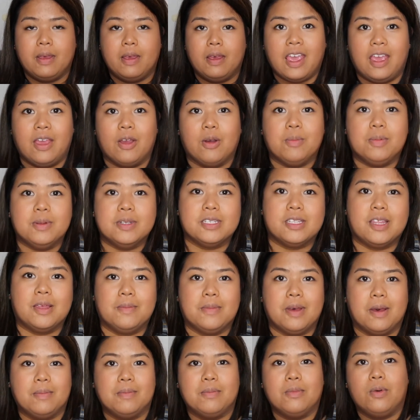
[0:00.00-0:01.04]
It opens them
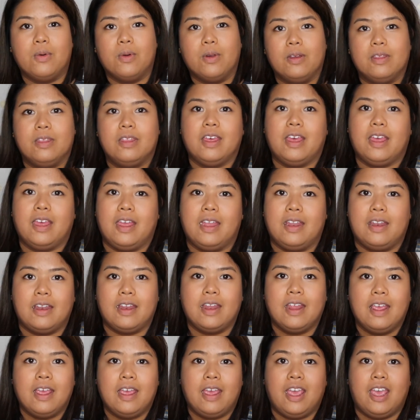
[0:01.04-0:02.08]
up more than
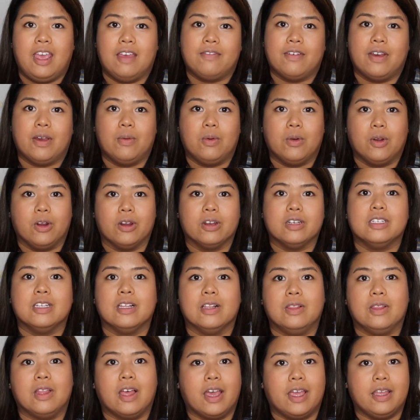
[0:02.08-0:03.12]
if I were to
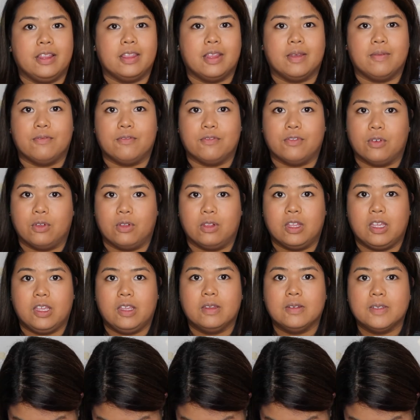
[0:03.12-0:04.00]
line them fully.